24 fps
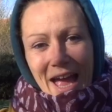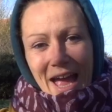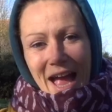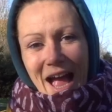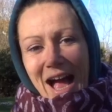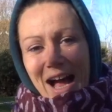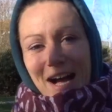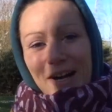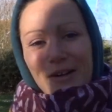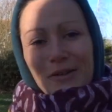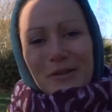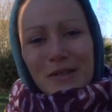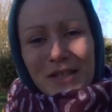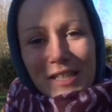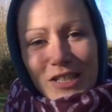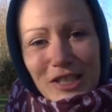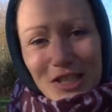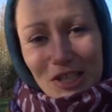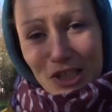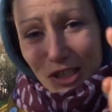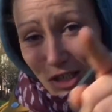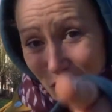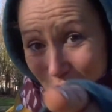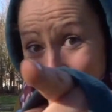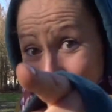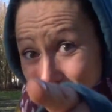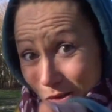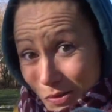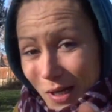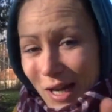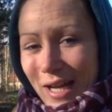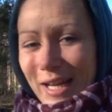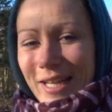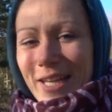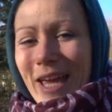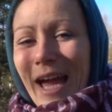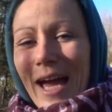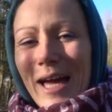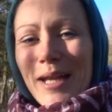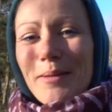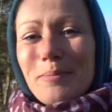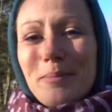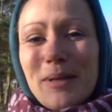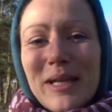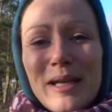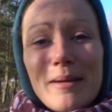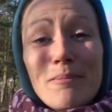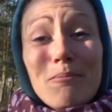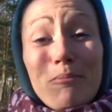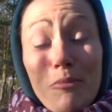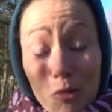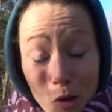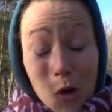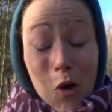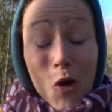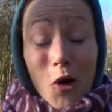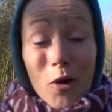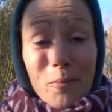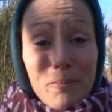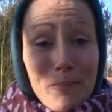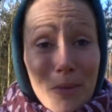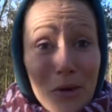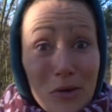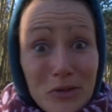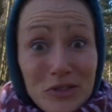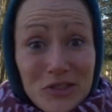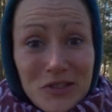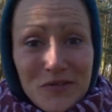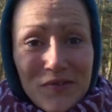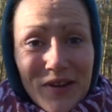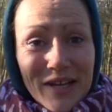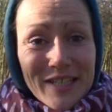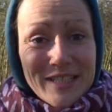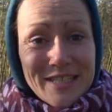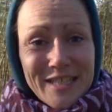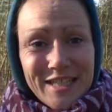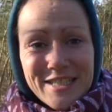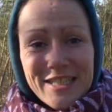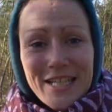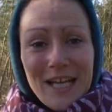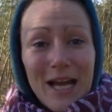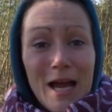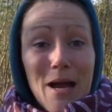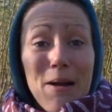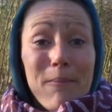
how you can be more motivated,